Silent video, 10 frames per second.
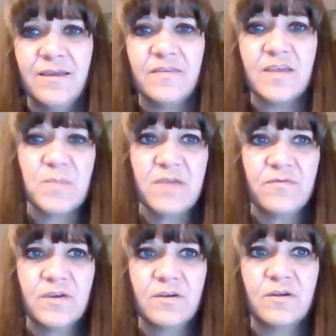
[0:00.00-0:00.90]
They may
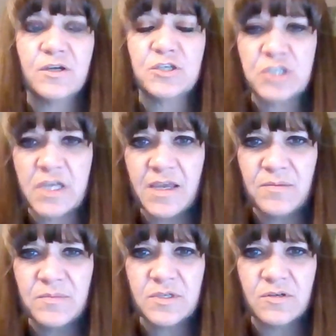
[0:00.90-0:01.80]
feel
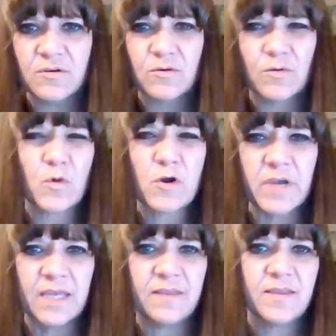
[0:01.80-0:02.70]
ashamed or
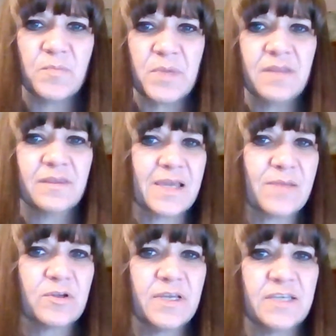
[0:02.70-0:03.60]
worried that being
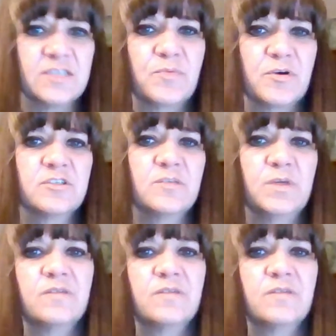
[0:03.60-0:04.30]
labeled as a person with